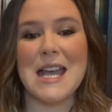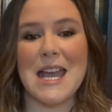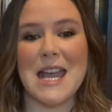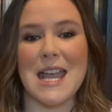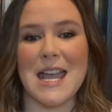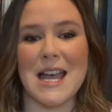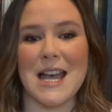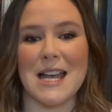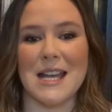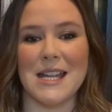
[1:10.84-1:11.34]

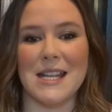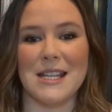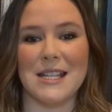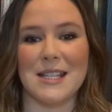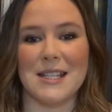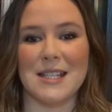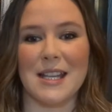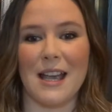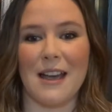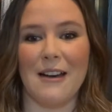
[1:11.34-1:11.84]

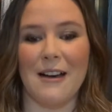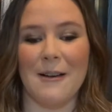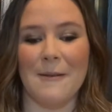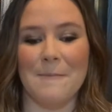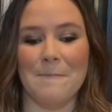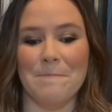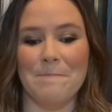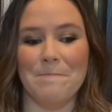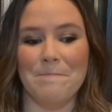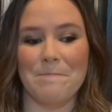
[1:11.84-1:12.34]
And
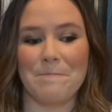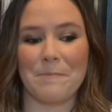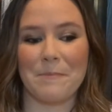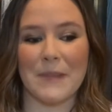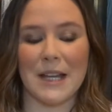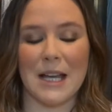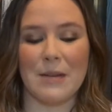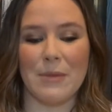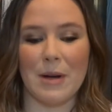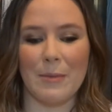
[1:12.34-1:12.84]

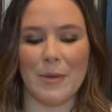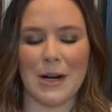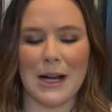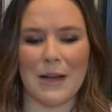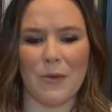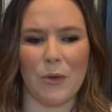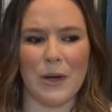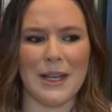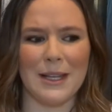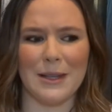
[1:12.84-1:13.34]
I remember
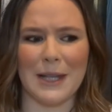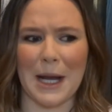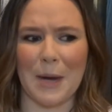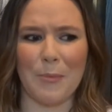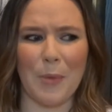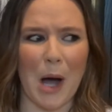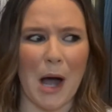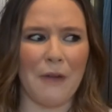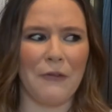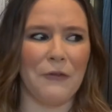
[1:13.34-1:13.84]
I went and like
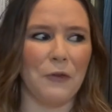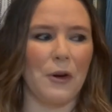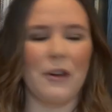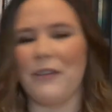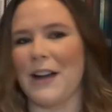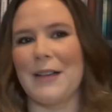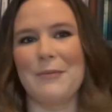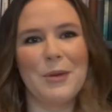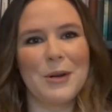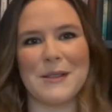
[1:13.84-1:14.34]
bought four or
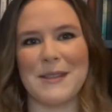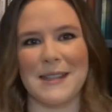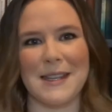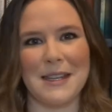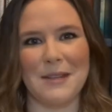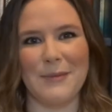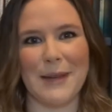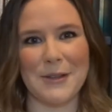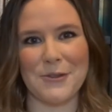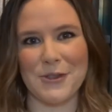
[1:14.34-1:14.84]
five books that he
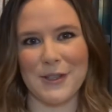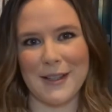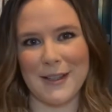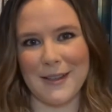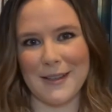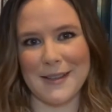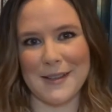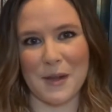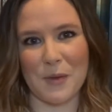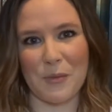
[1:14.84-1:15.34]
had mentioned in
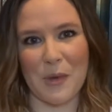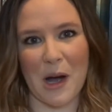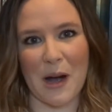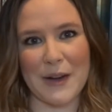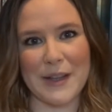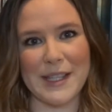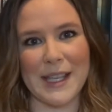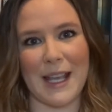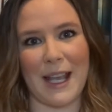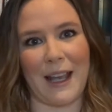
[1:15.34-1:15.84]
his
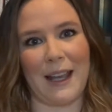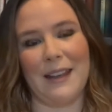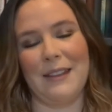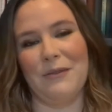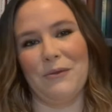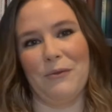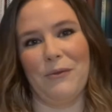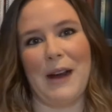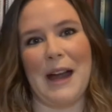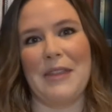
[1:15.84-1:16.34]
unboxing
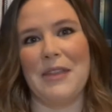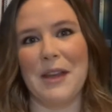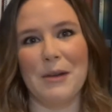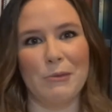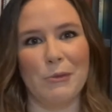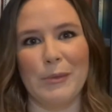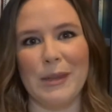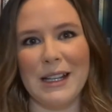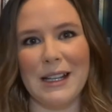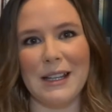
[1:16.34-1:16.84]
and read them
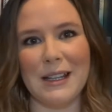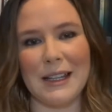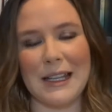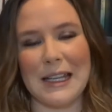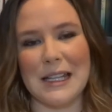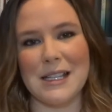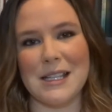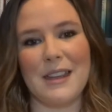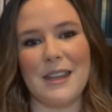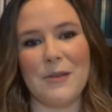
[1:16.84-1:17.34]

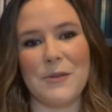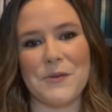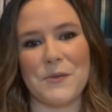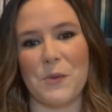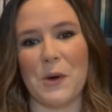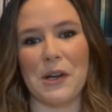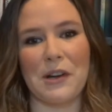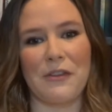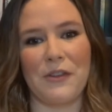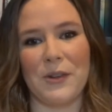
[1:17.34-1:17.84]
immediately. It was
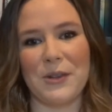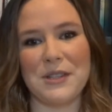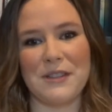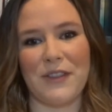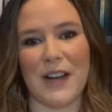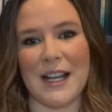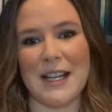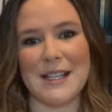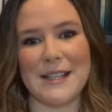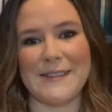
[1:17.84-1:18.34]
wonderful to
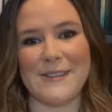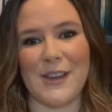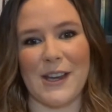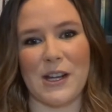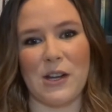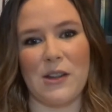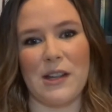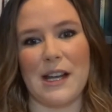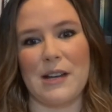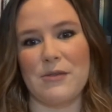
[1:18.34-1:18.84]
find his
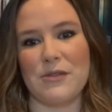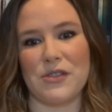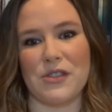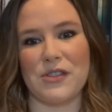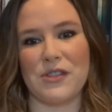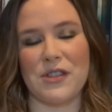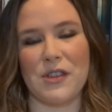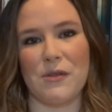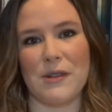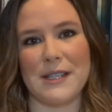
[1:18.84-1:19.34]
channel, and I was
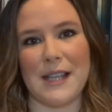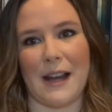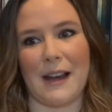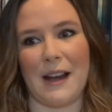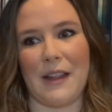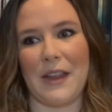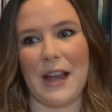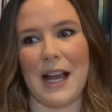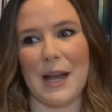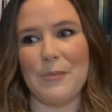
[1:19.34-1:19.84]
just so excited.
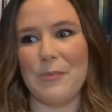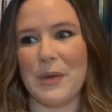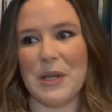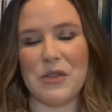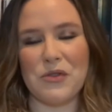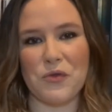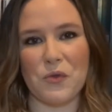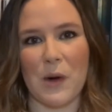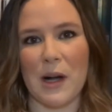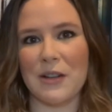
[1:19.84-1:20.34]
I think I
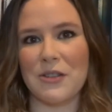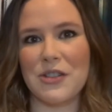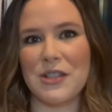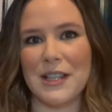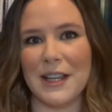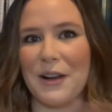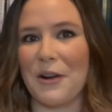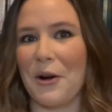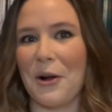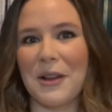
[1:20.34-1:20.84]
binge watched
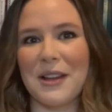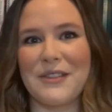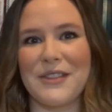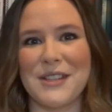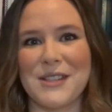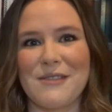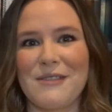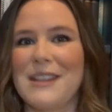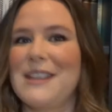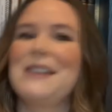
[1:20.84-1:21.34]
like all of
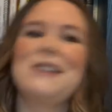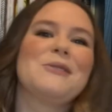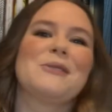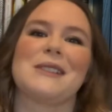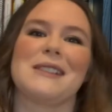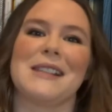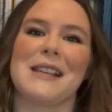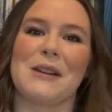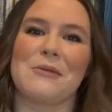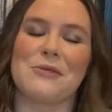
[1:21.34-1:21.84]
his videos
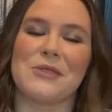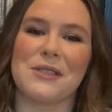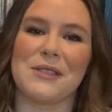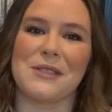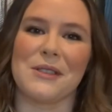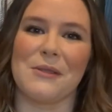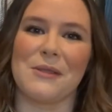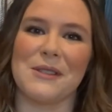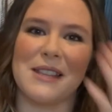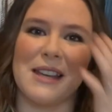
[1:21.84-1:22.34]
because I was just
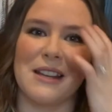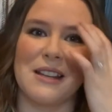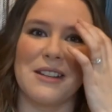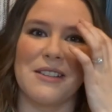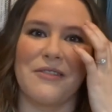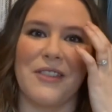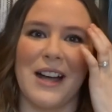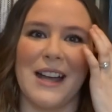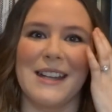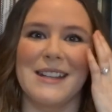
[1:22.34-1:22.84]
so excited to
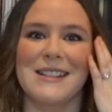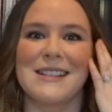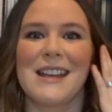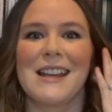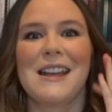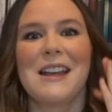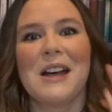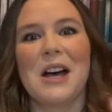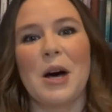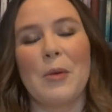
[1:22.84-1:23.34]
find
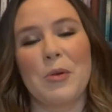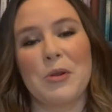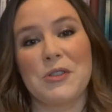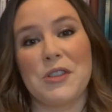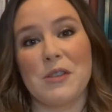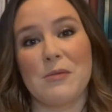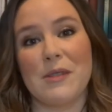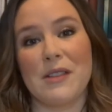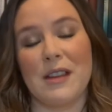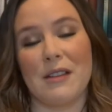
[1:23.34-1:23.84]
a
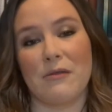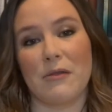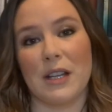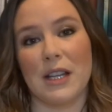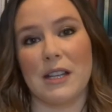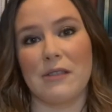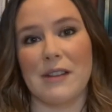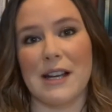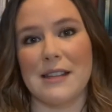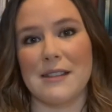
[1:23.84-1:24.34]
BookTuber that
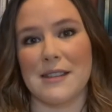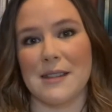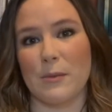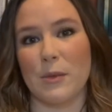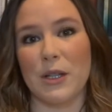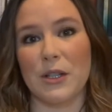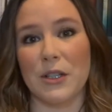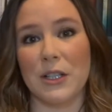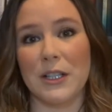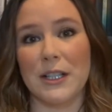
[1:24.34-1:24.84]
really read
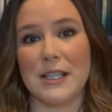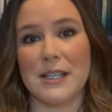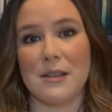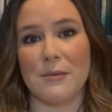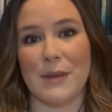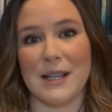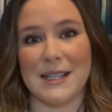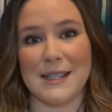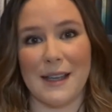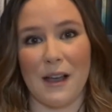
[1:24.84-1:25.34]
similarly to
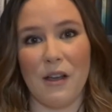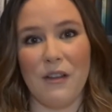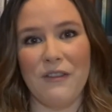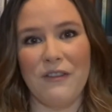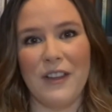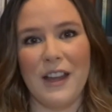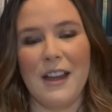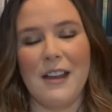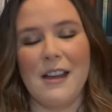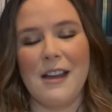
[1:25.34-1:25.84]
myself.
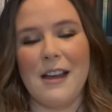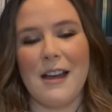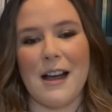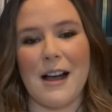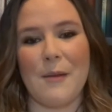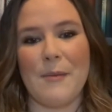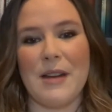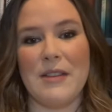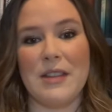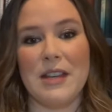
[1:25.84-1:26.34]

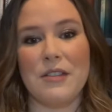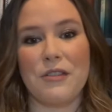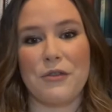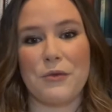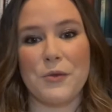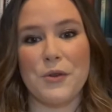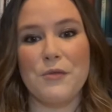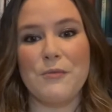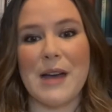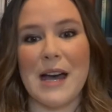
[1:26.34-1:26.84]
And then
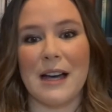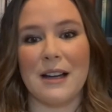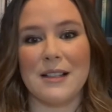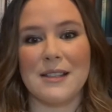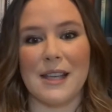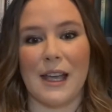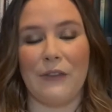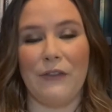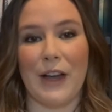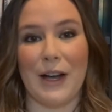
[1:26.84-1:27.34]
through
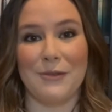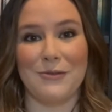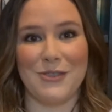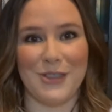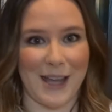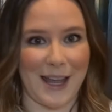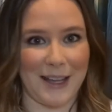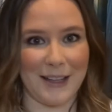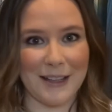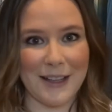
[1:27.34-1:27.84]
Max, I found
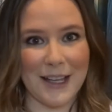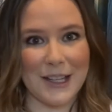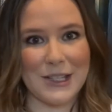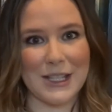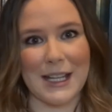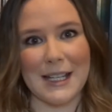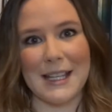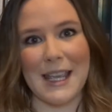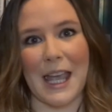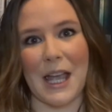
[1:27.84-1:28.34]
Jen at
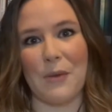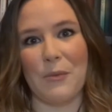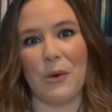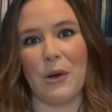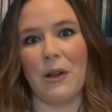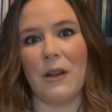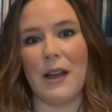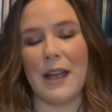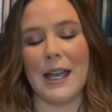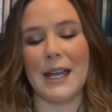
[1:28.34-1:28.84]
Jen
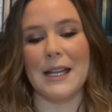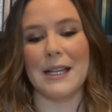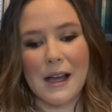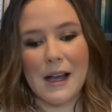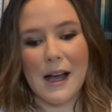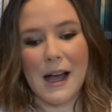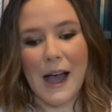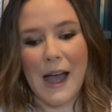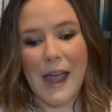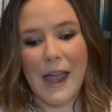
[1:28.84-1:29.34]
Campbell, and
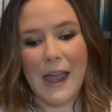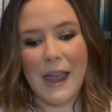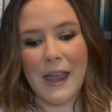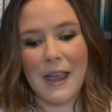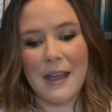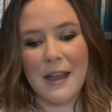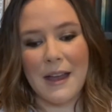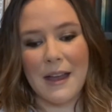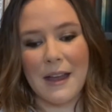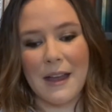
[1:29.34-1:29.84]

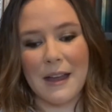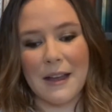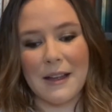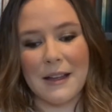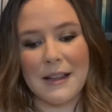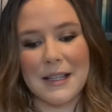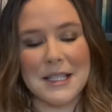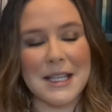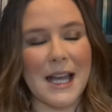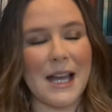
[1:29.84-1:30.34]
I
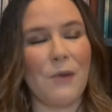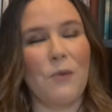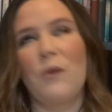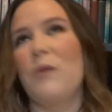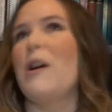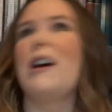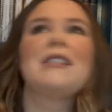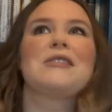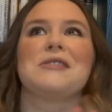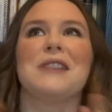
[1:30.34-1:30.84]

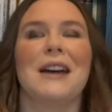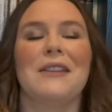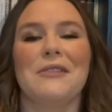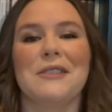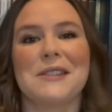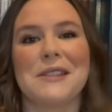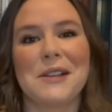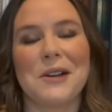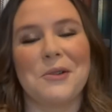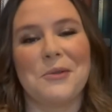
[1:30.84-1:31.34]
watched every
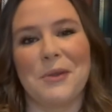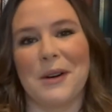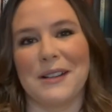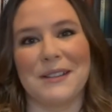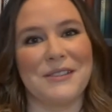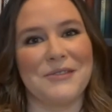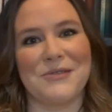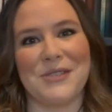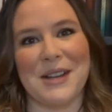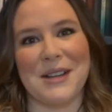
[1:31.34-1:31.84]
single one
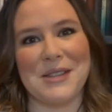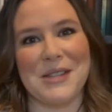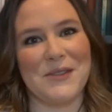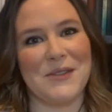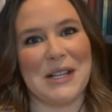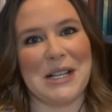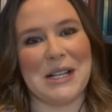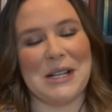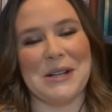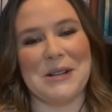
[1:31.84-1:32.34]
of Jen's
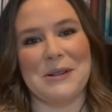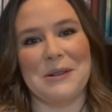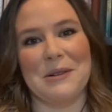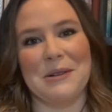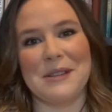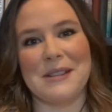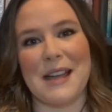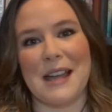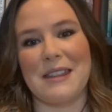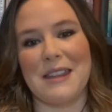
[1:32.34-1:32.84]

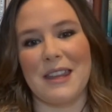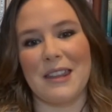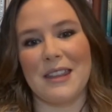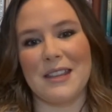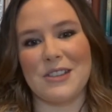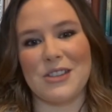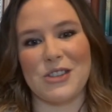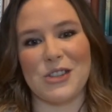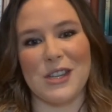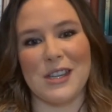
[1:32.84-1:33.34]
videos. I think
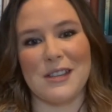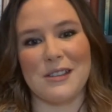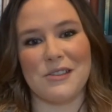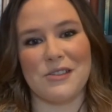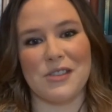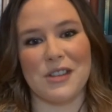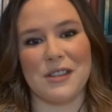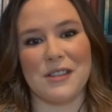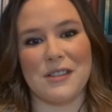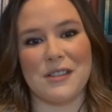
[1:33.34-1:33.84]
that she is
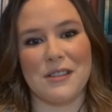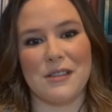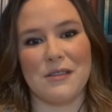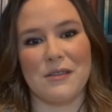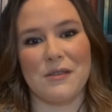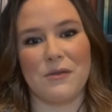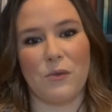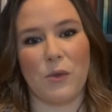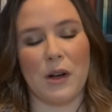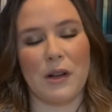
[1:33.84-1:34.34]
just
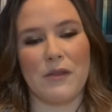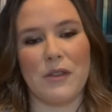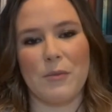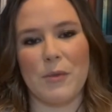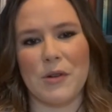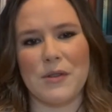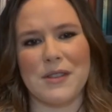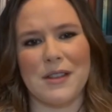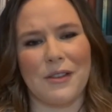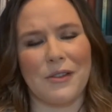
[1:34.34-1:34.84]
one of the
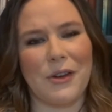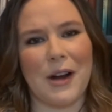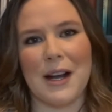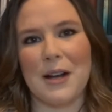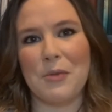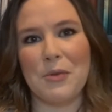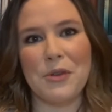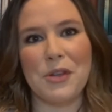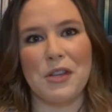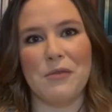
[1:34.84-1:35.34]
most
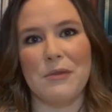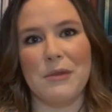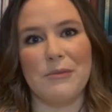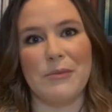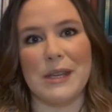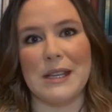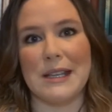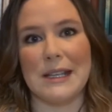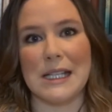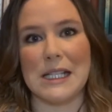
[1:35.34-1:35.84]
incredible human
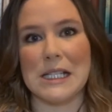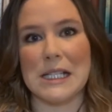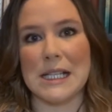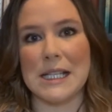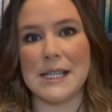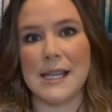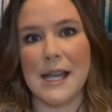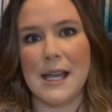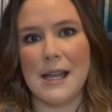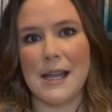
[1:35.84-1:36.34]

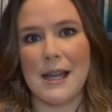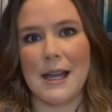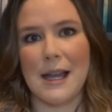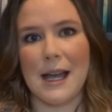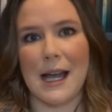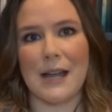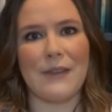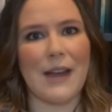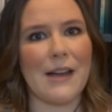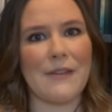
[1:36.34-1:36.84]
beings
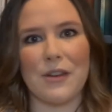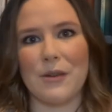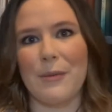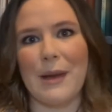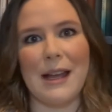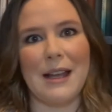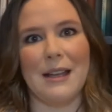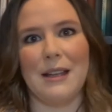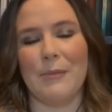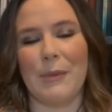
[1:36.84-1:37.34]
I've ever
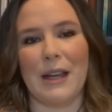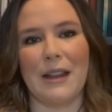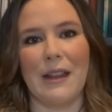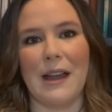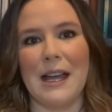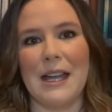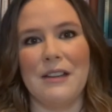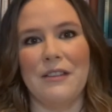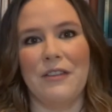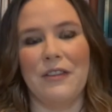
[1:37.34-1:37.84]
met in my
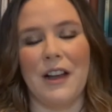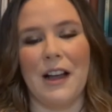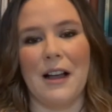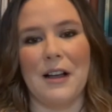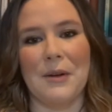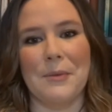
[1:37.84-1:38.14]
life.